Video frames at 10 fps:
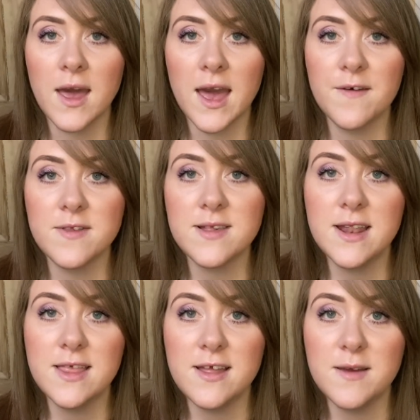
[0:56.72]
If there's
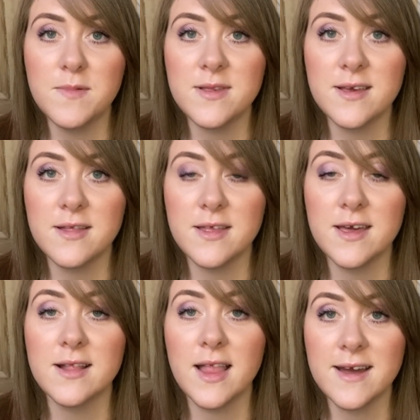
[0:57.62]
anything in particular
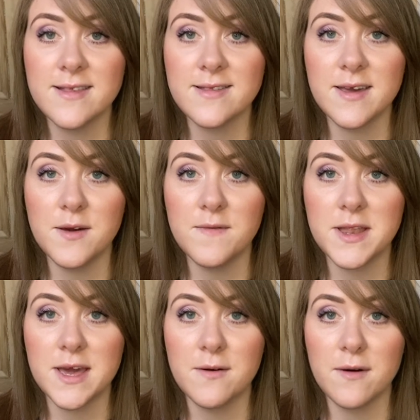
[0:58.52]
you'd like to see a
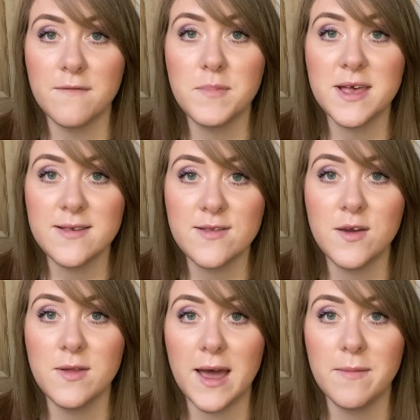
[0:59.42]
video of, please
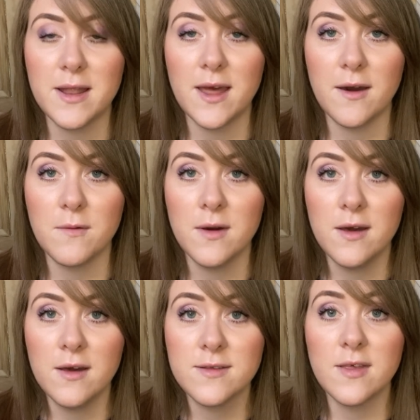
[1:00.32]
do let me know
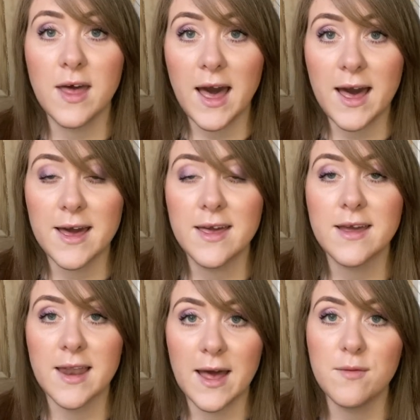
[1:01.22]
so that I
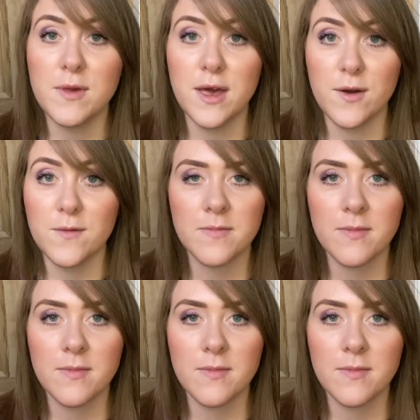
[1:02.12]
can help you.